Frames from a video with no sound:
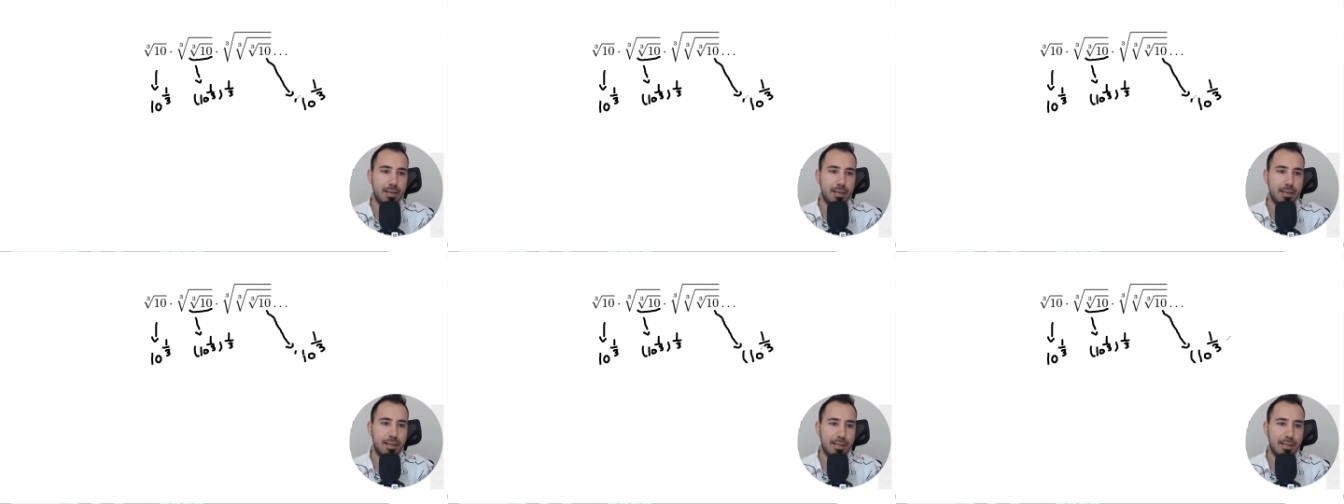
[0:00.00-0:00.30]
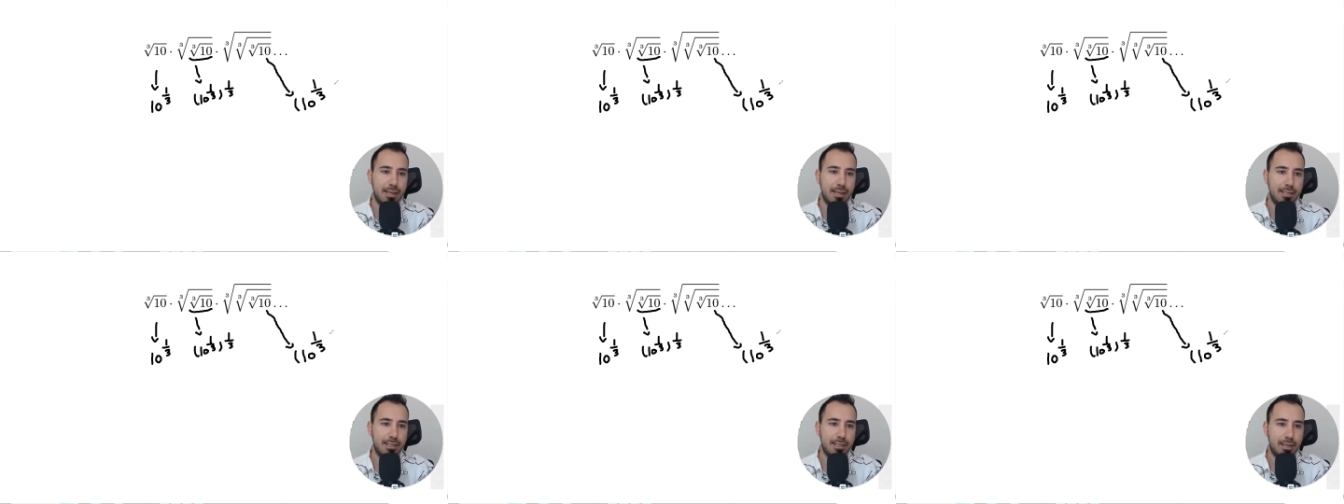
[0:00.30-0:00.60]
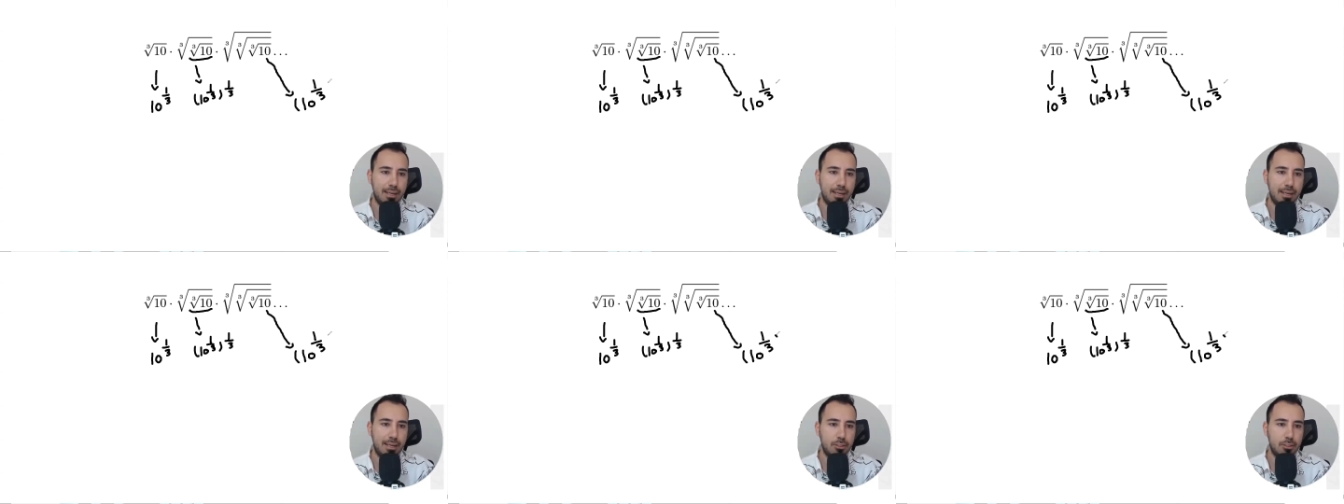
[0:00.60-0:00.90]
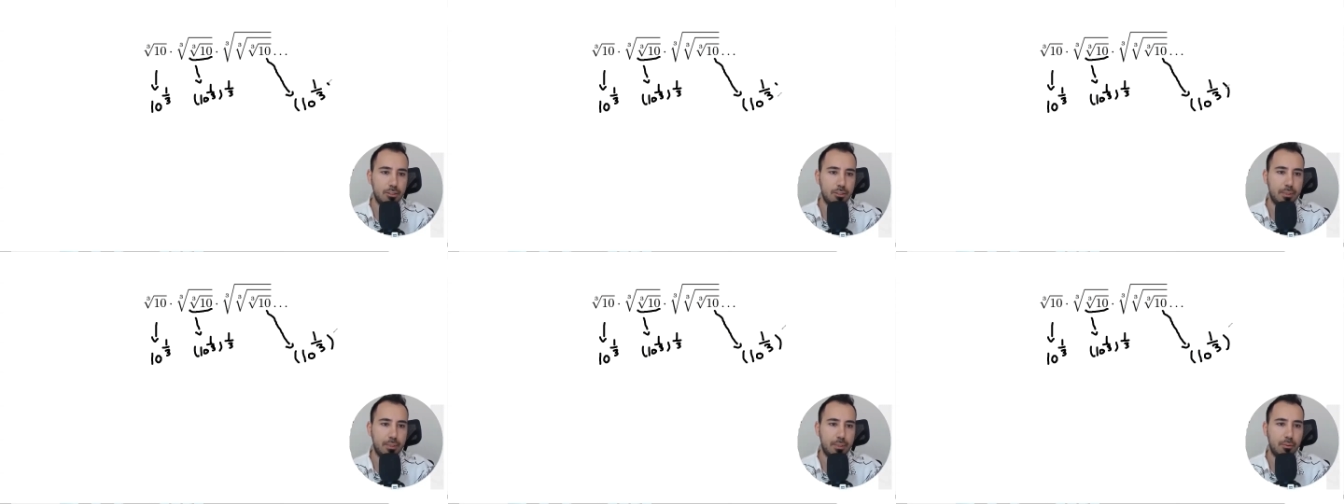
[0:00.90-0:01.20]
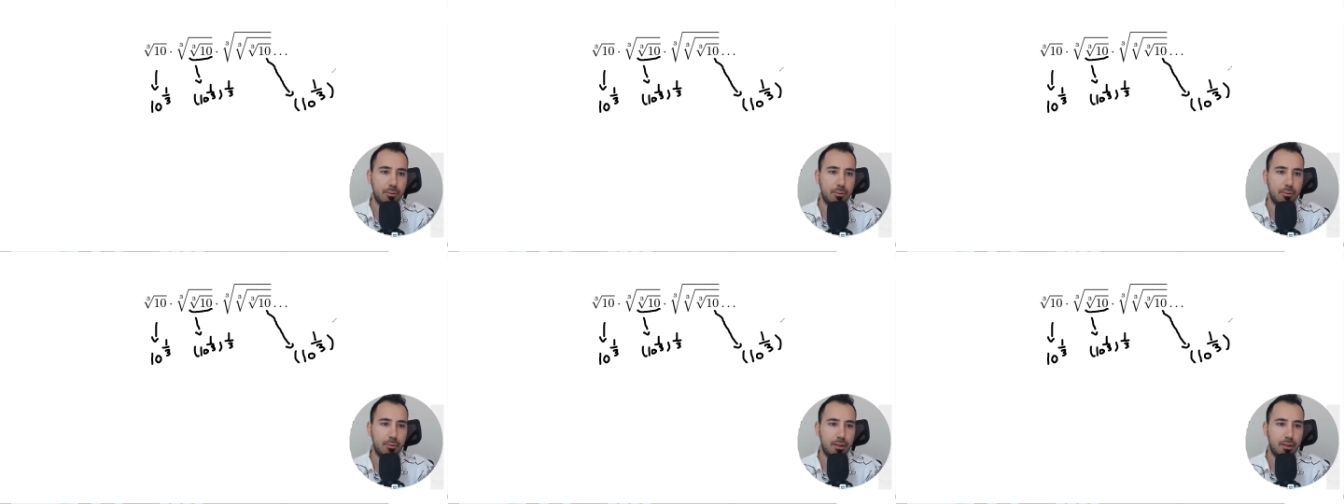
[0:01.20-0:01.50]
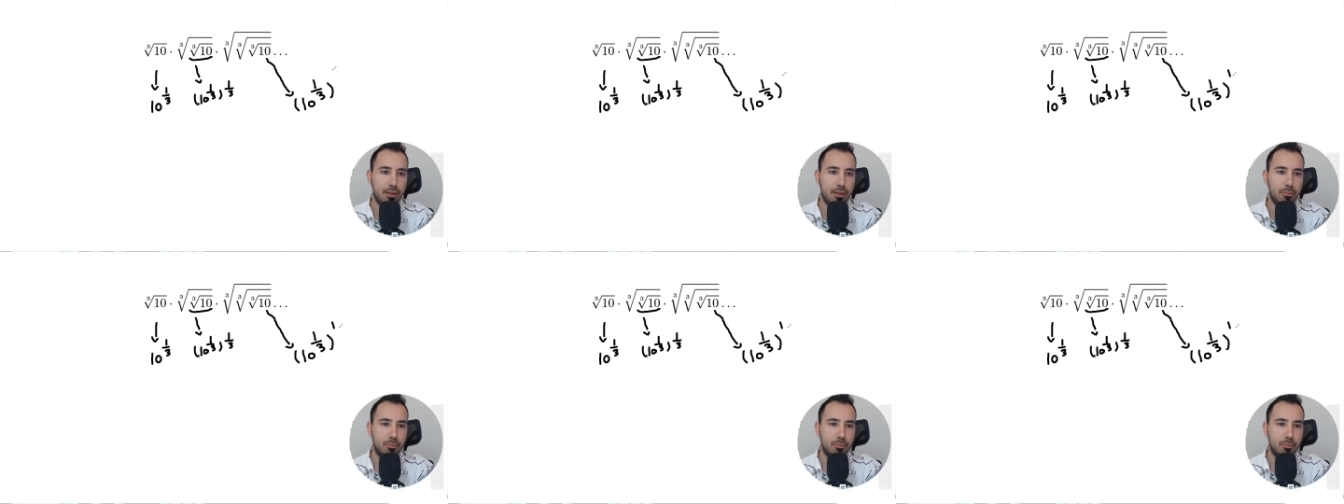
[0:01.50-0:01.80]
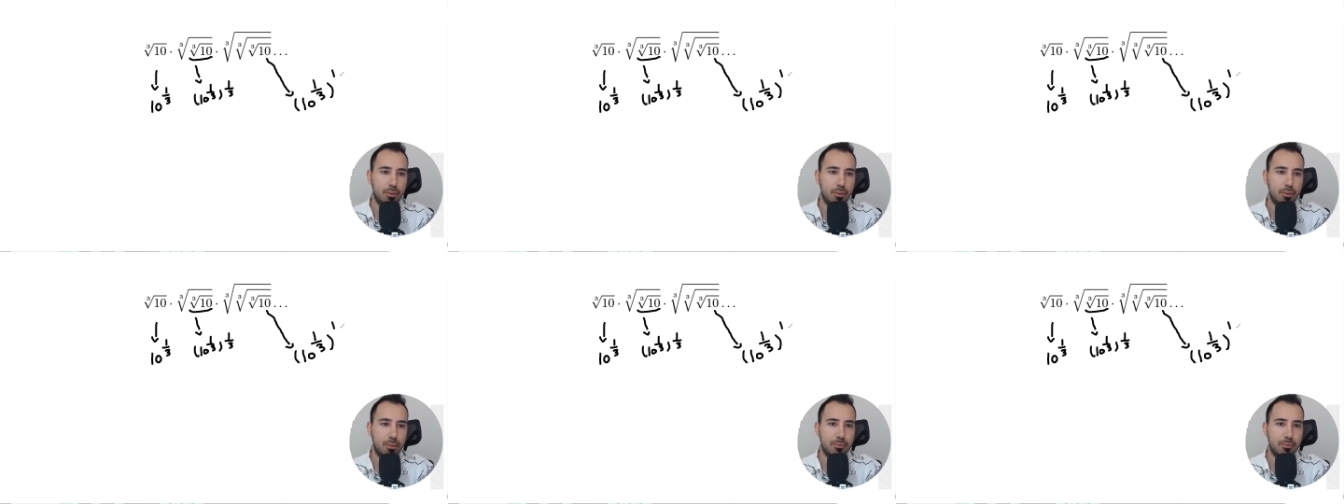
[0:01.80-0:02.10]
again to power of 1
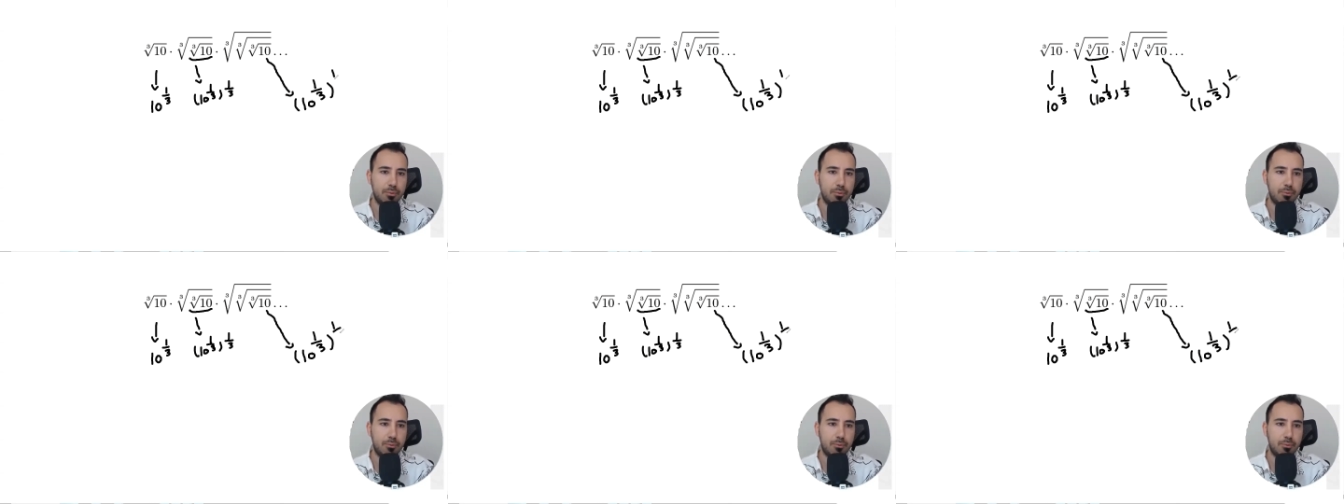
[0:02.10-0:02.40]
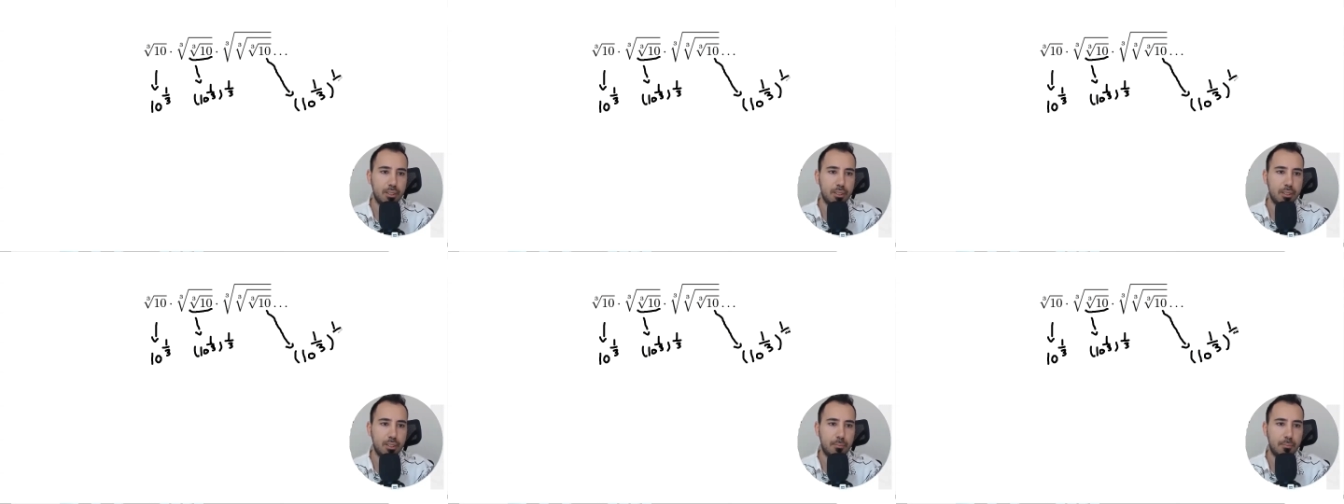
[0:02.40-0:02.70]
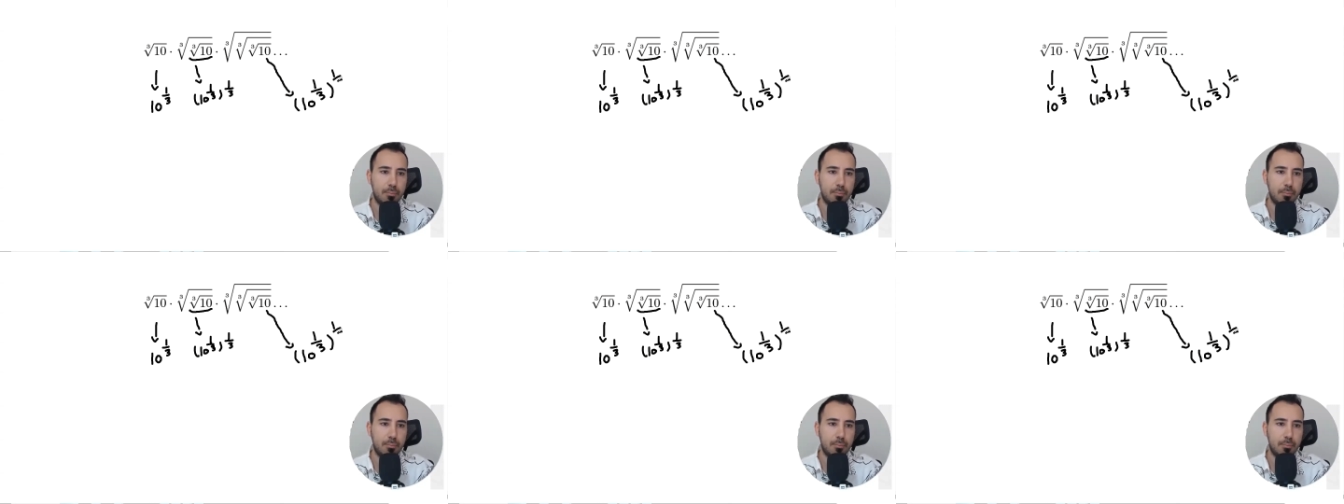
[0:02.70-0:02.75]
over 3,